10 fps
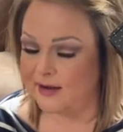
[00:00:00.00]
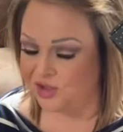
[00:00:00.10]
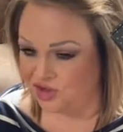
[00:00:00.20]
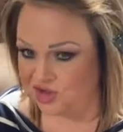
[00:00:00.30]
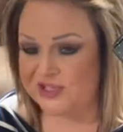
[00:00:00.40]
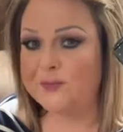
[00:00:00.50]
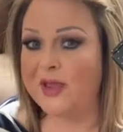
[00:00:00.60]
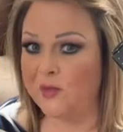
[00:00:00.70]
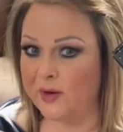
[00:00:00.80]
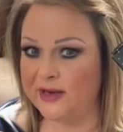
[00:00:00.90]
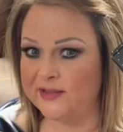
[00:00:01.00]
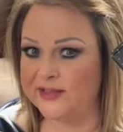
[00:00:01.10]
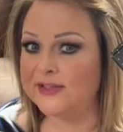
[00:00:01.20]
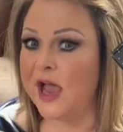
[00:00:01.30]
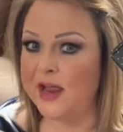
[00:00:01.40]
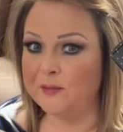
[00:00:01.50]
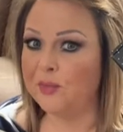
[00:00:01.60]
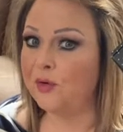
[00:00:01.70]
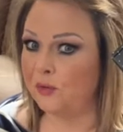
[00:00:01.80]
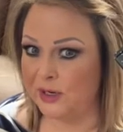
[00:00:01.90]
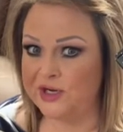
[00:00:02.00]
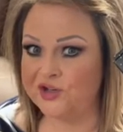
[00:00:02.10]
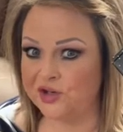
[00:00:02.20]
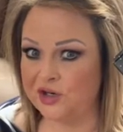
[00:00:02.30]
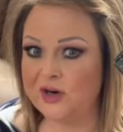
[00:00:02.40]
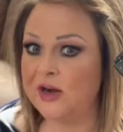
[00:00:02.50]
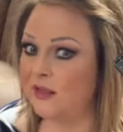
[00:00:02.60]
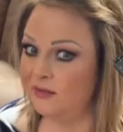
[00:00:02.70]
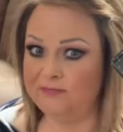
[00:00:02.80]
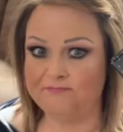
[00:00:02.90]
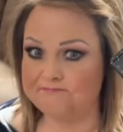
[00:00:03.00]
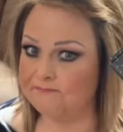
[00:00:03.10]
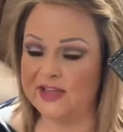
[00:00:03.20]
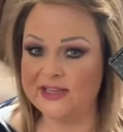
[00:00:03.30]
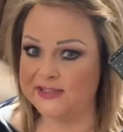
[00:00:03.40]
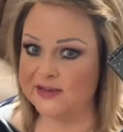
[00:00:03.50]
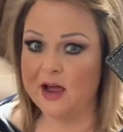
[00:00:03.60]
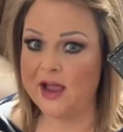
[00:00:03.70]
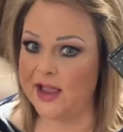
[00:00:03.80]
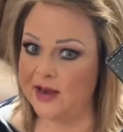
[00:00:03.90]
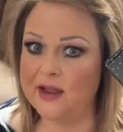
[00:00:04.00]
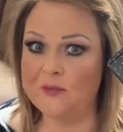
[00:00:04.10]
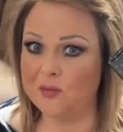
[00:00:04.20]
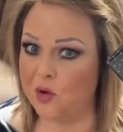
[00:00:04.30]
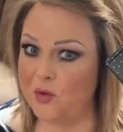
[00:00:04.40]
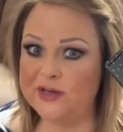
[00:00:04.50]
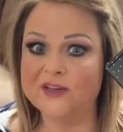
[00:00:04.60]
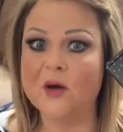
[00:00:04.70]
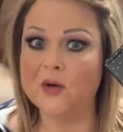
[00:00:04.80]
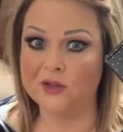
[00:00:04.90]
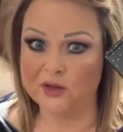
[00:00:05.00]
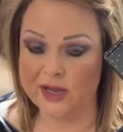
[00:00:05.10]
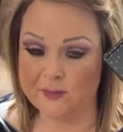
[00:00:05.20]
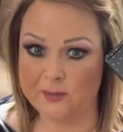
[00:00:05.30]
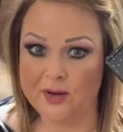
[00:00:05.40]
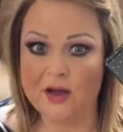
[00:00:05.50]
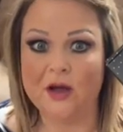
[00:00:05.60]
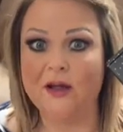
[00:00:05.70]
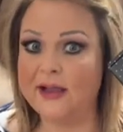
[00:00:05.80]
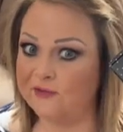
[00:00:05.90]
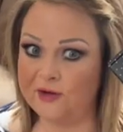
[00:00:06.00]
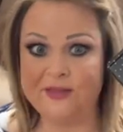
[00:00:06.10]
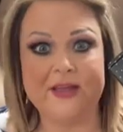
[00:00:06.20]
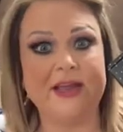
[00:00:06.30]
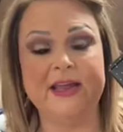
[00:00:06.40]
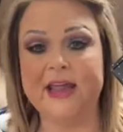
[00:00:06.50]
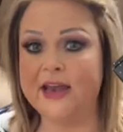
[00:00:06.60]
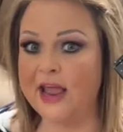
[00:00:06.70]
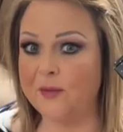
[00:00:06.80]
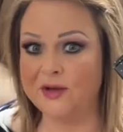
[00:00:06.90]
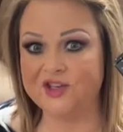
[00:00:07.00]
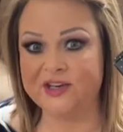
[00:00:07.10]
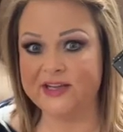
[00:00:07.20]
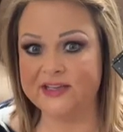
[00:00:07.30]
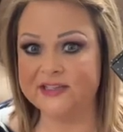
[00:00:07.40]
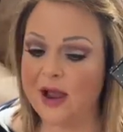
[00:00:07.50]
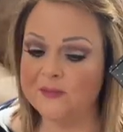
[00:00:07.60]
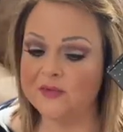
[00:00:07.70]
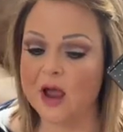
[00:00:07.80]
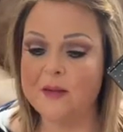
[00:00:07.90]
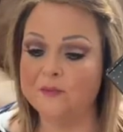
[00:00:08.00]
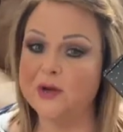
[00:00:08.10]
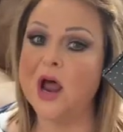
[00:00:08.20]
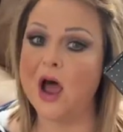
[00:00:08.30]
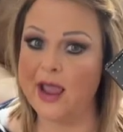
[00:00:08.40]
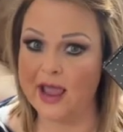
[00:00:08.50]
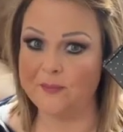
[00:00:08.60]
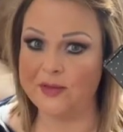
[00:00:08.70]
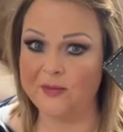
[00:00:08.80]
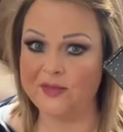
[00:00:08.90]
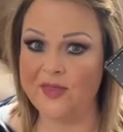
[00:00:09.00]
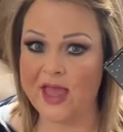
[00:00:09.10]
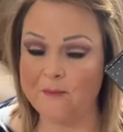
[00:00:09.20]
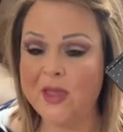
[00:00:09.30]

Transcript: Just by the weight of this, I am pretty sure it's not, and I'm going to go and look up everything and how much it is. I'm not happy with them.